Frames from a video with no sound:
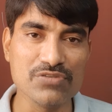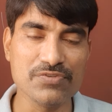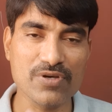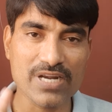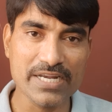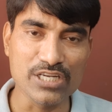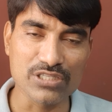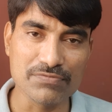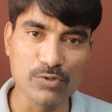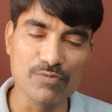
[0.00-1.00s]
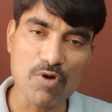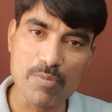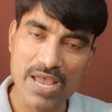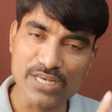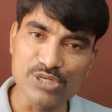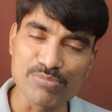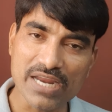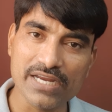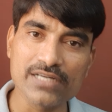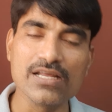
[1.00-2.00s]
if you are writing the full form and in
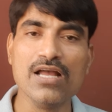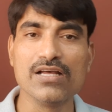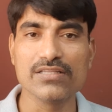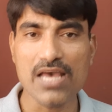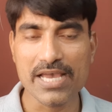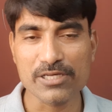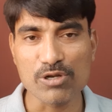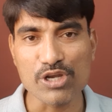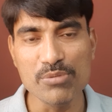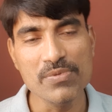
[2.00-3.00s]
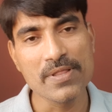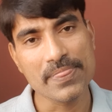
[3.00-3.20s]
bracket the acronym,